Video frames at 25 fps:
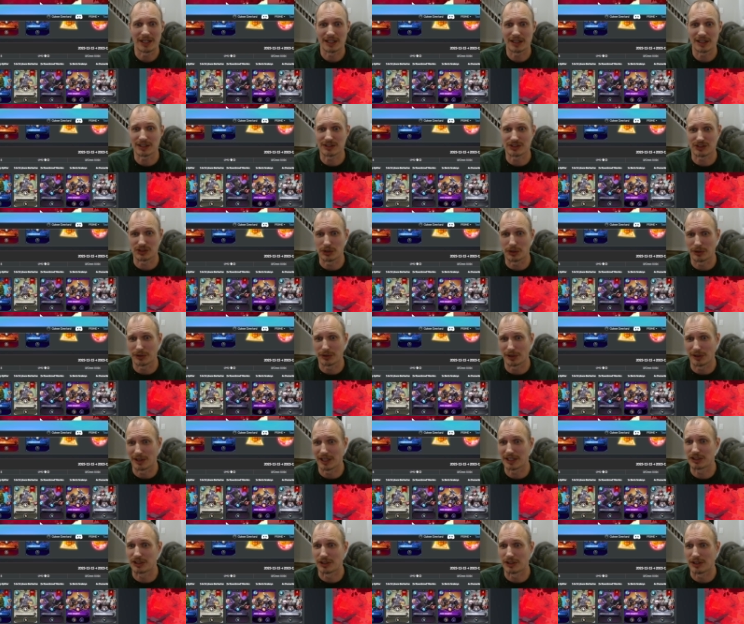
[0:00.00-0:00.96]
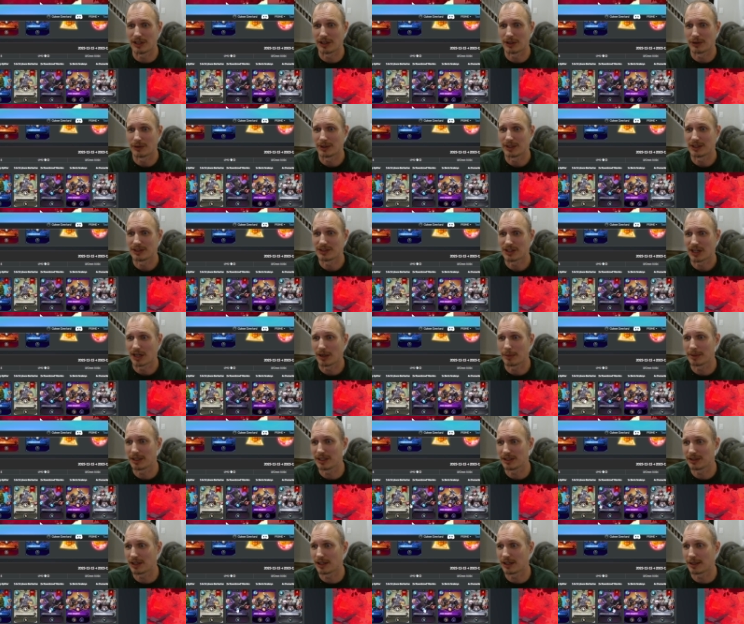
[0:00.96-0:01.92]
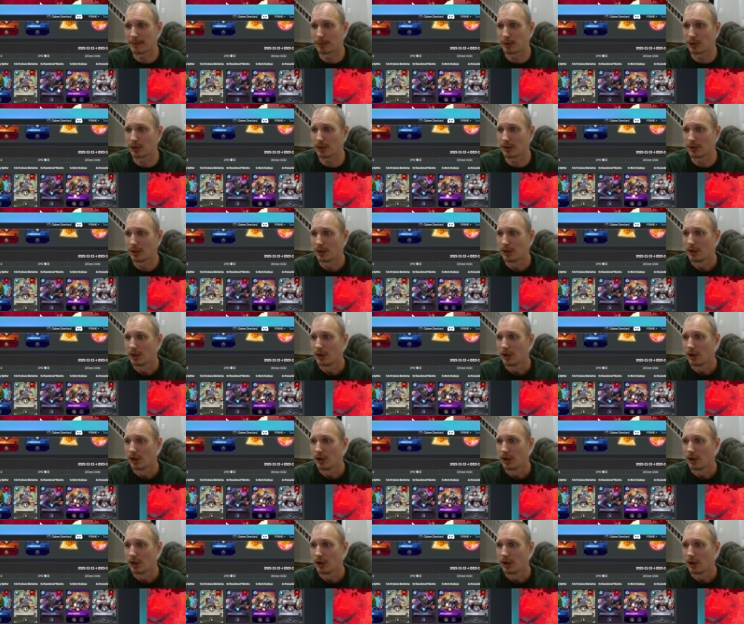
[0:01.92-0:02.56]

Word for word: And let's see all the legendaries. How many did they pull?